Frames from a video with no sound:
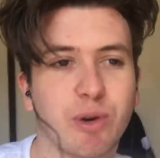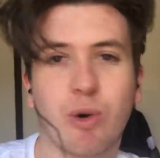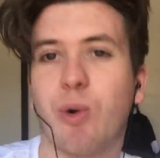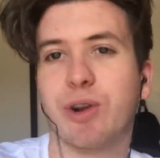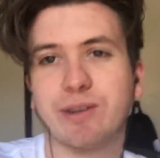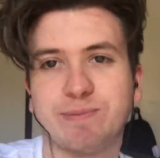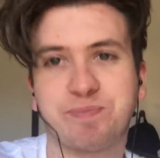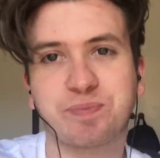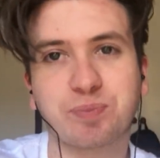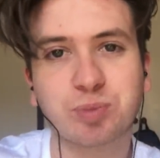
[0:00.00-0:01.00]
recorded
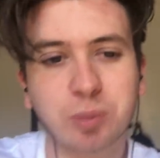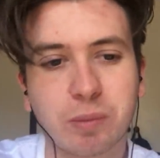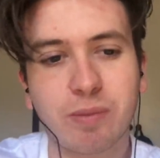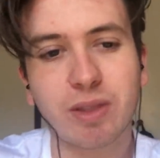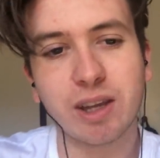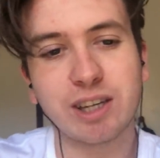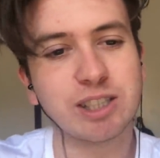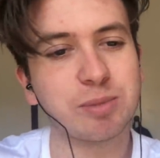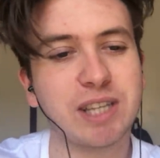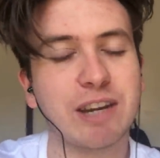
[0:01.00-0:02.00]

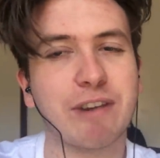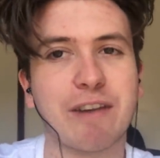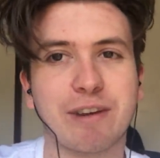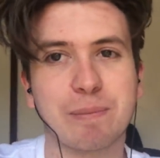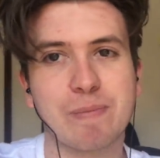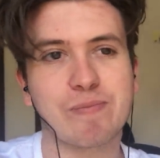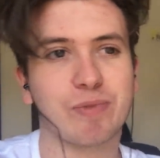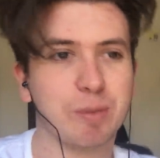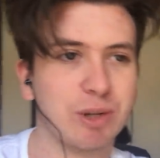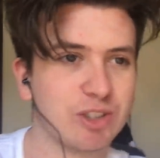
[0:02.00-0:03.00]
because I'm sick of having
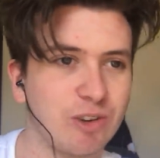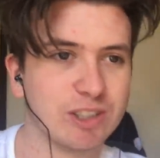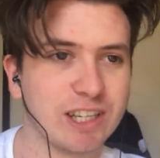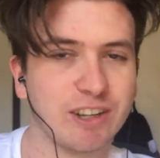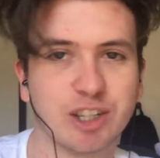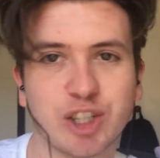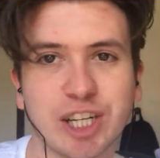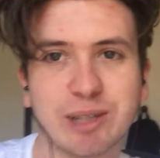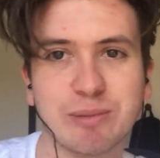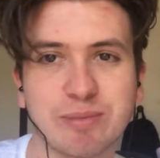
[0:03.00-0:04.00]
my song sound like shit.